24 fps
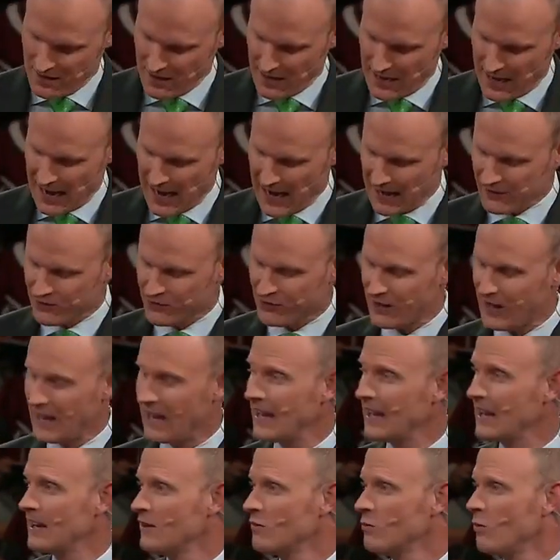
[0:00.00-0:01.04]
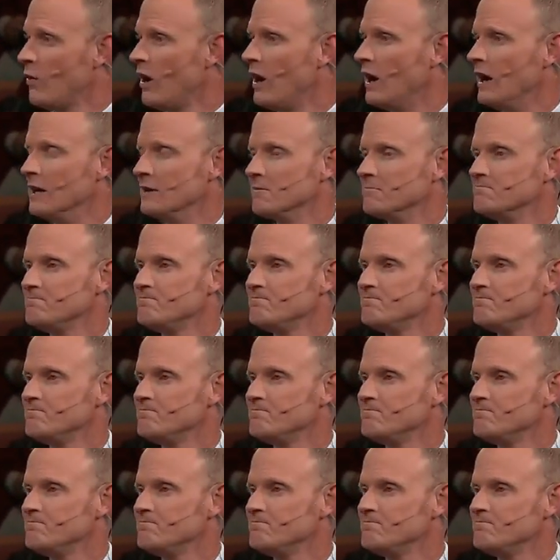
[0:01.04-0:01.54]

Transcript: Acts 8 and 1.